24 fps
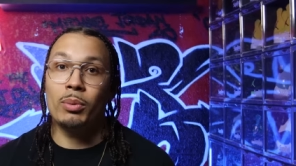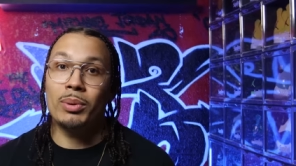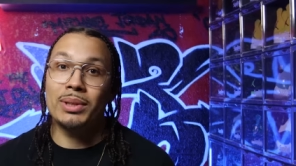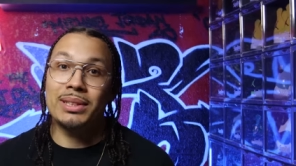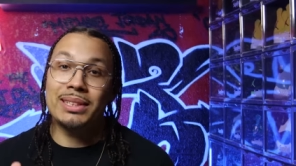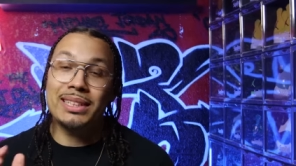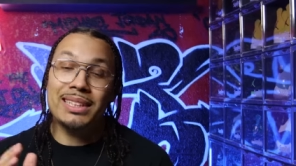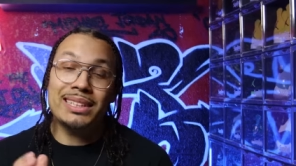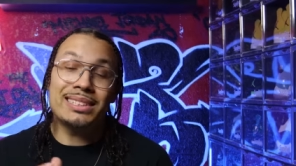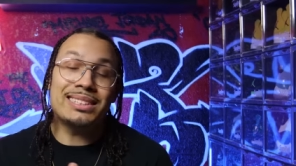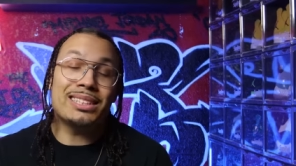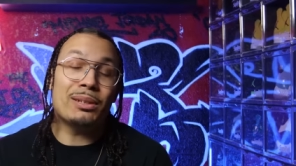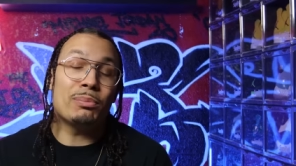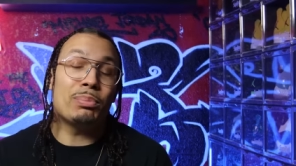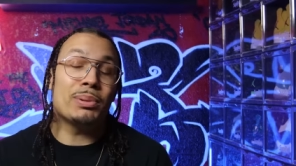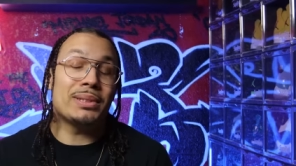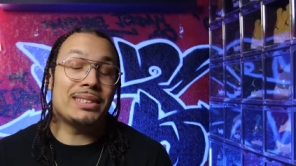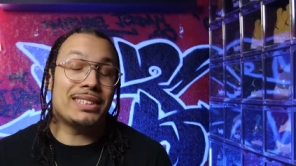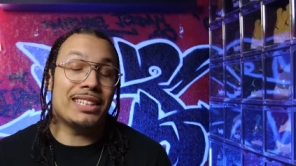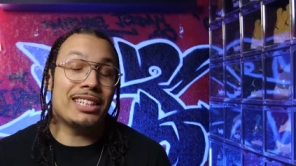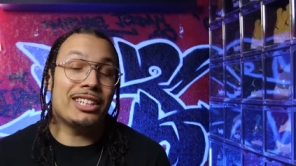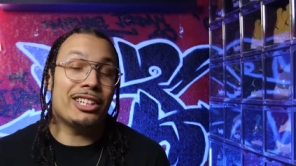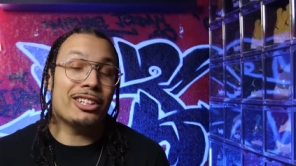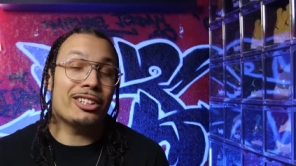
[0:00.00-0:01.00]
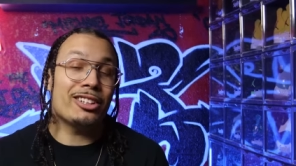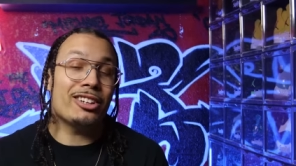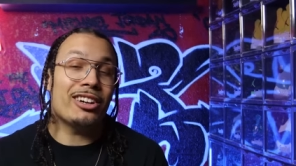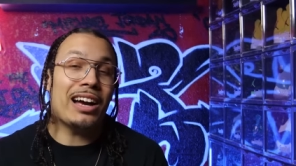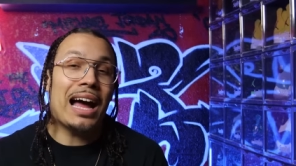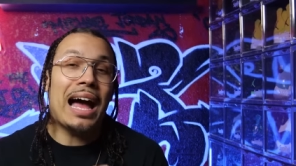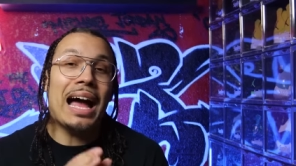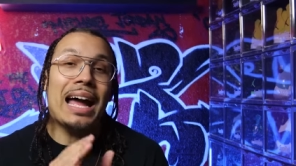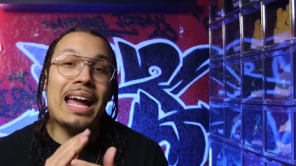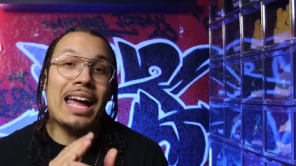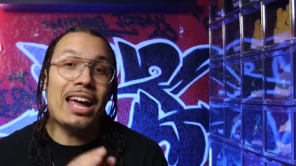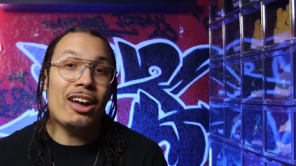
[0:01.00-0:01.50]
But with these in
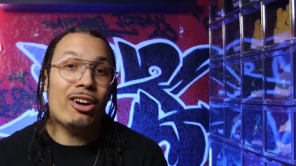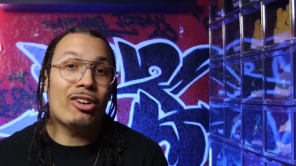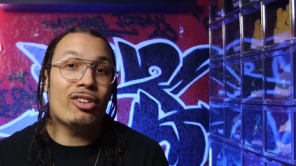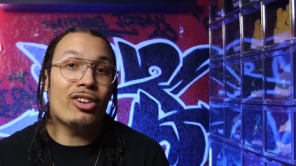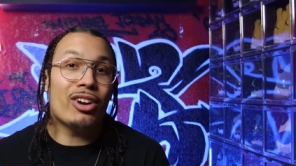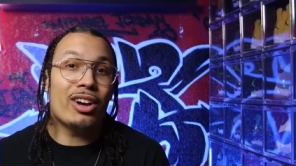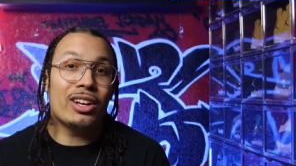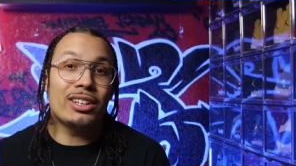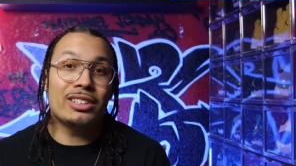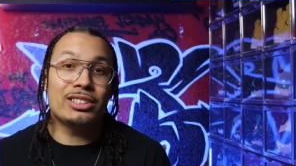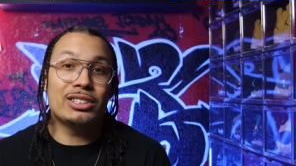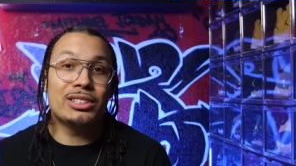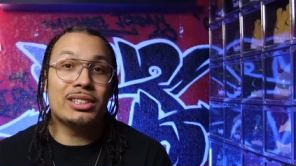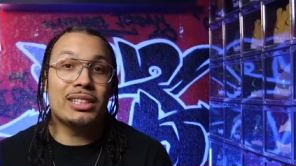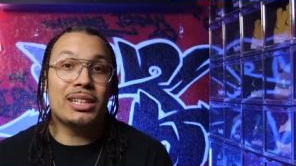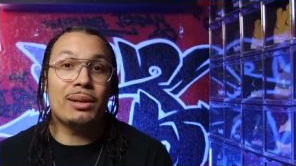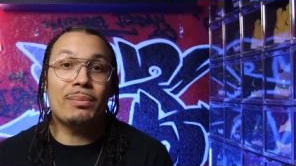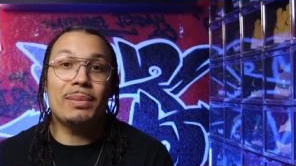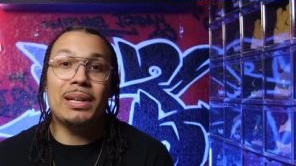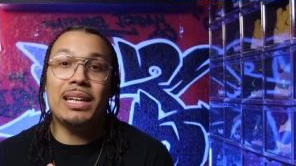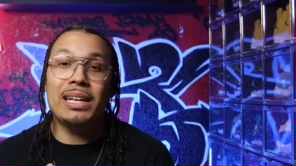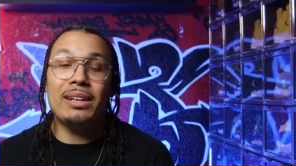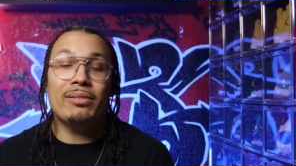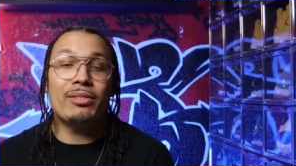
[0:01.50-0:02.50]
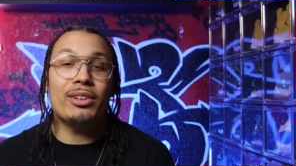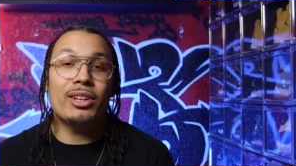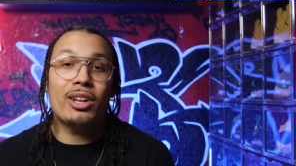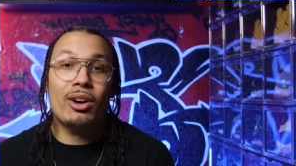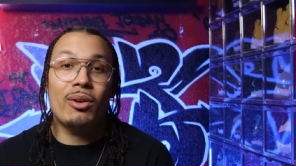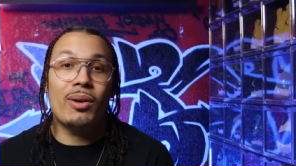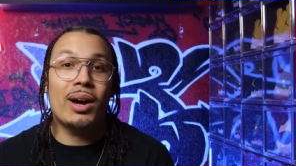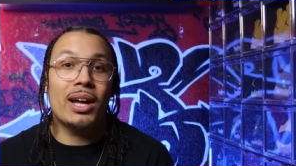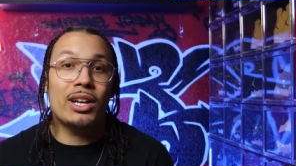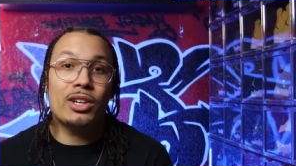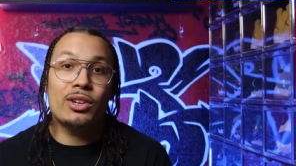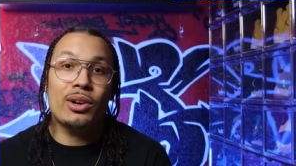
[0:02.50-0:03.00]
particular, I held on to them even
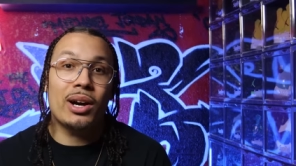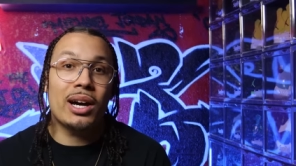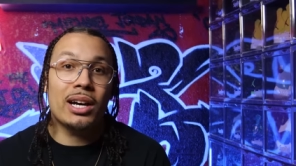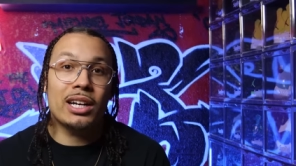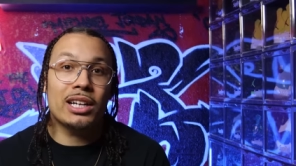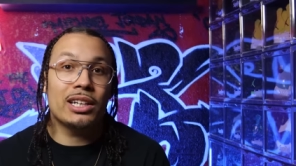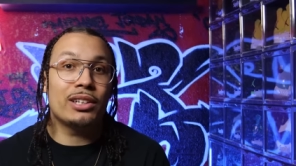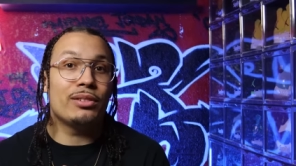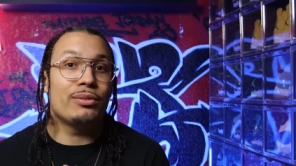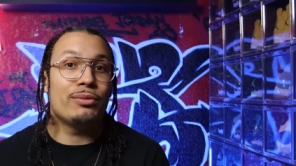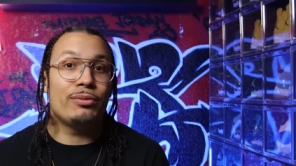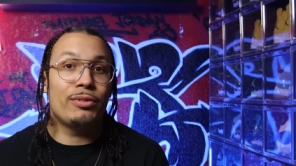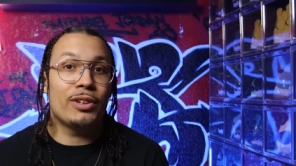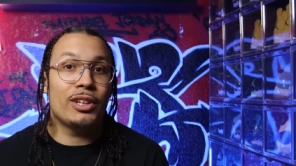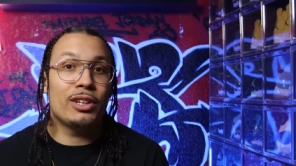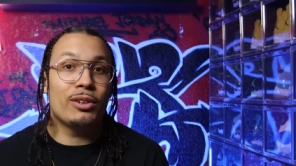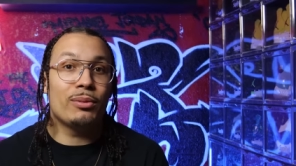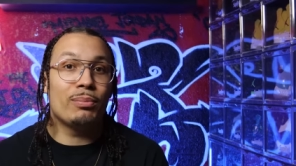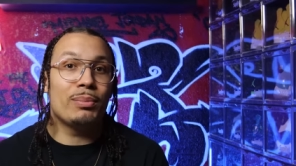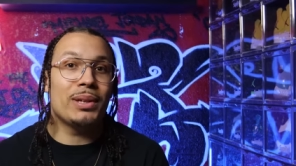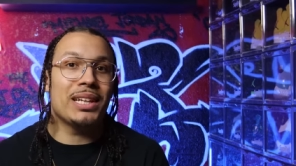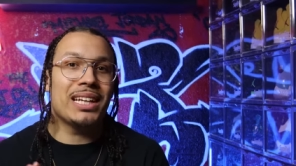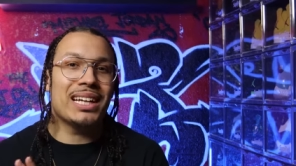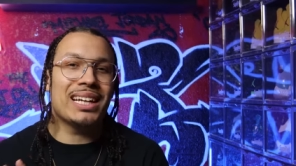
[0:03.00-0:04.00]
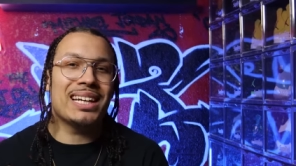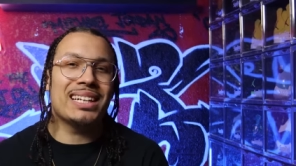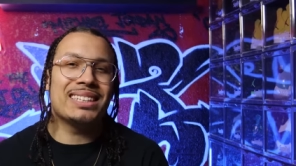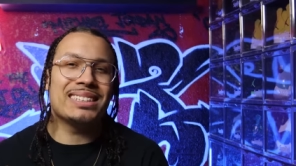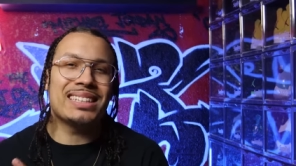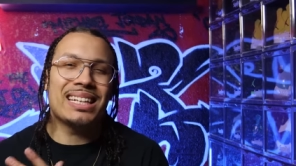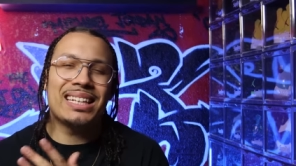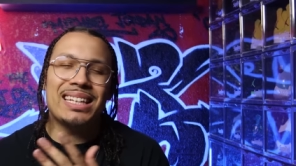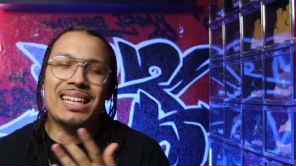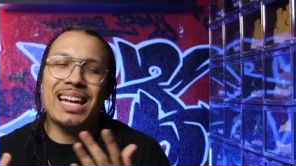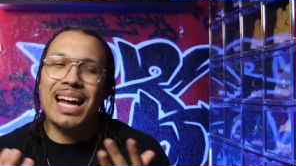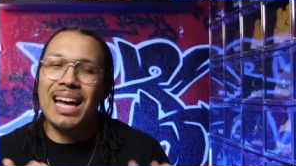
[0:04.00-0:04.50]
though I knew I couldn't fit them
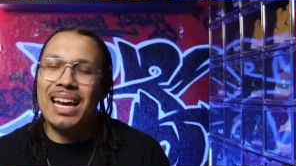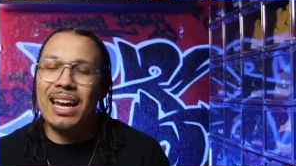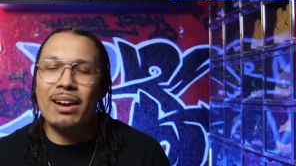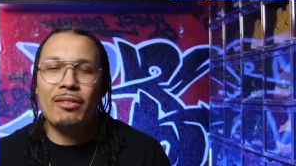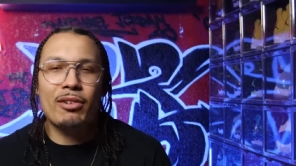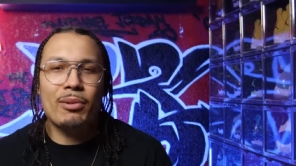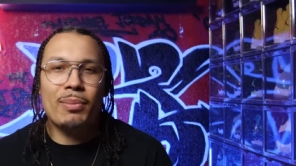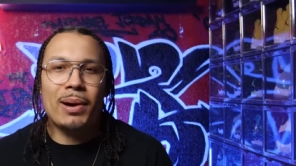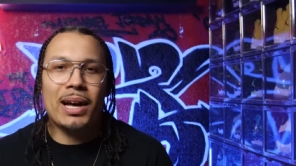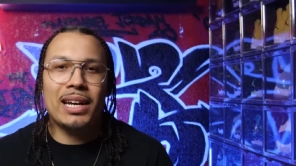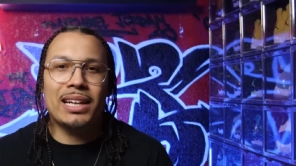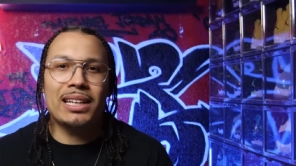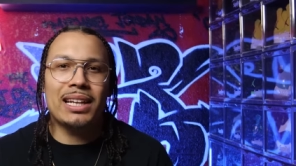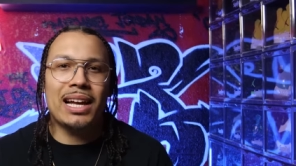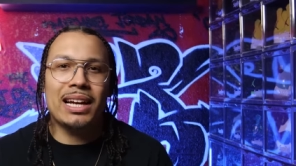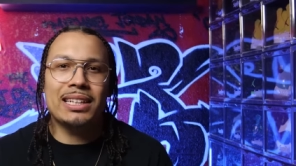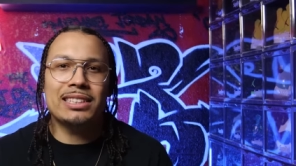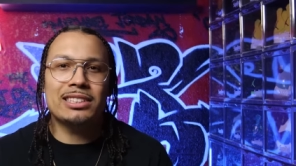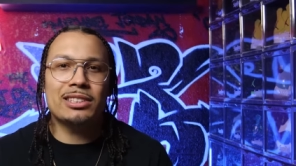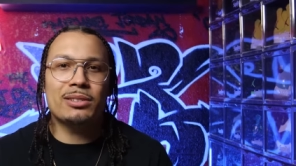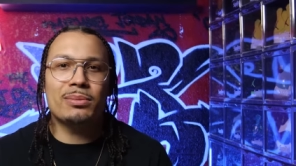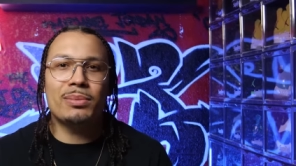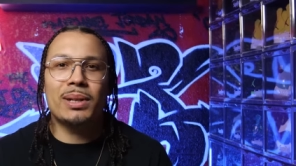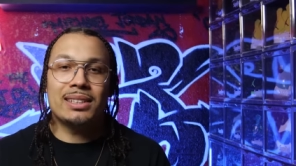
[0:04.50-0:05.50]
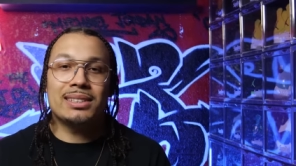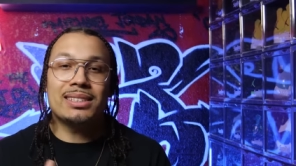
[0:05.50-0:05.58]
because not everybody liked them.